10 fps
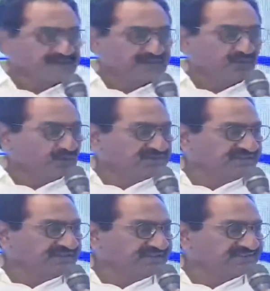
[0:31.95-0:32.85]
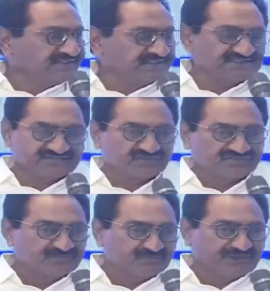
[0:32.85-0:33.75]
The whole thing is like this, so
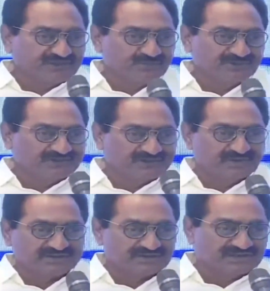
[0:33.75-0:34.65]
simple I'll put it, but